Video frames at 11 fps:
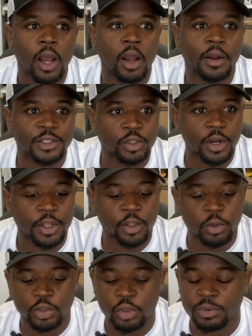uh, are starting
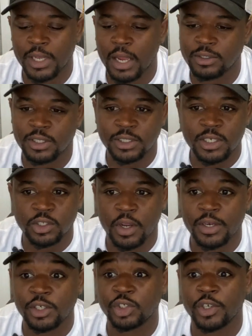YouTube channels in the
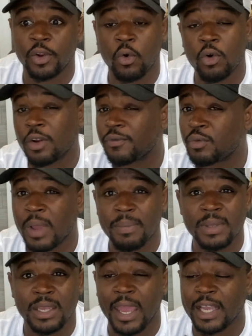t-shirt industry, or if you may
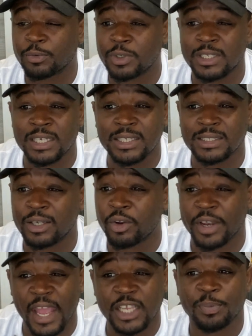be expertise or
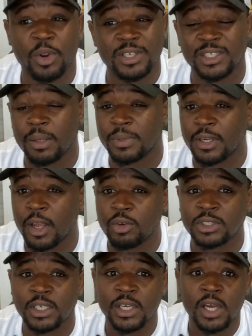an expert in something
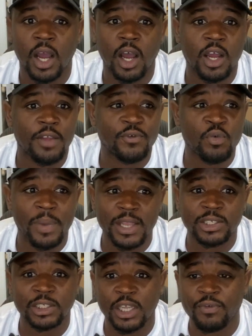else. Uh, if you
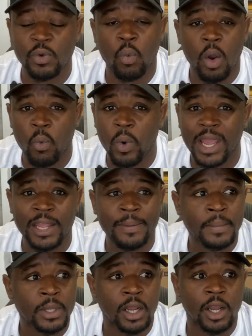made your living one way,
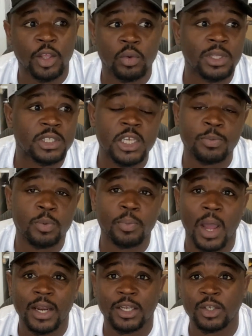uh, you can teach
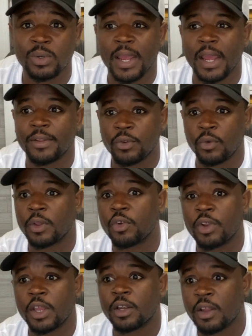people how to do that. You can
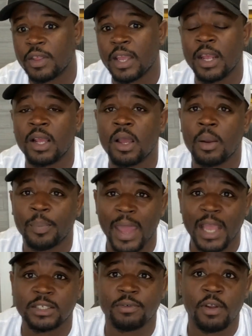create another income
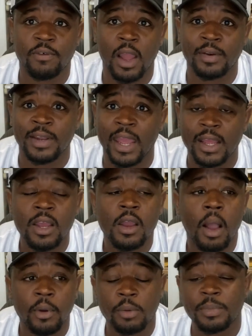passively around that.
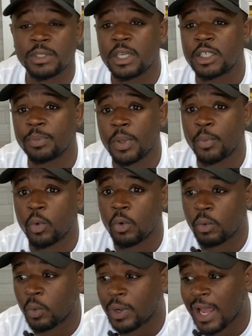I'm going to be teaching
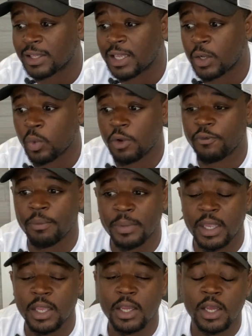people what I think worked for
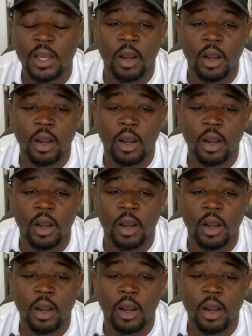me,